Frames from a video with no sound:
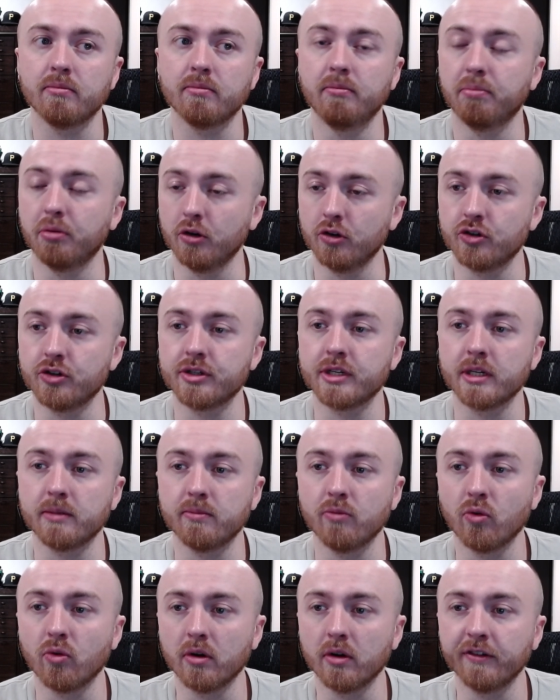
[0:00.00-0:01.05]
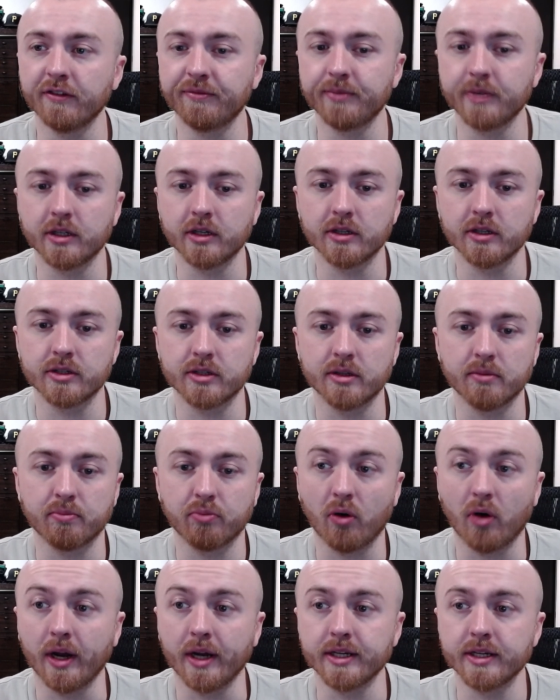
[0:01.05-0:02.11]
purchasing more of because the
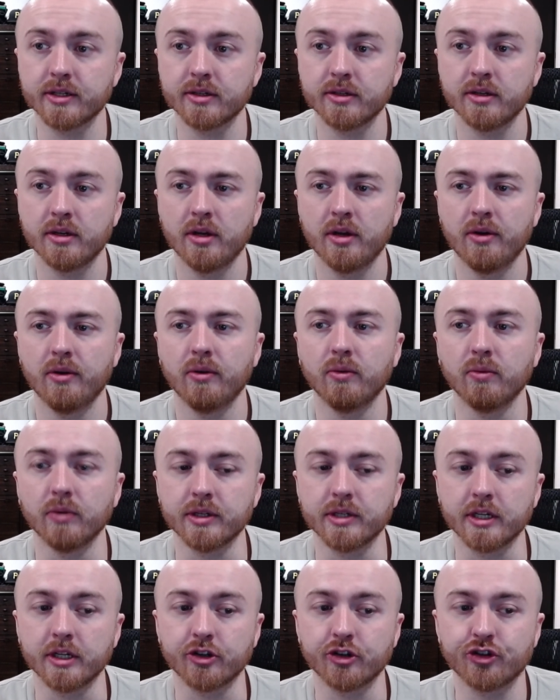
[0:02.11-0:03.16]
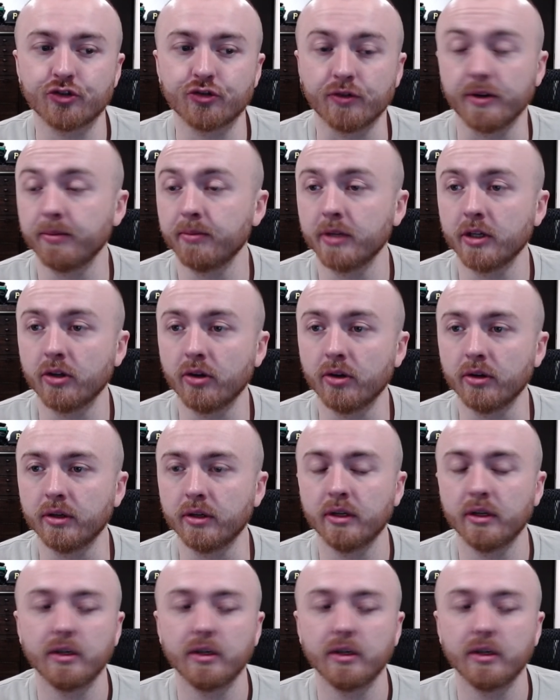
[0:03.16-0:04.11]
price was extremely good.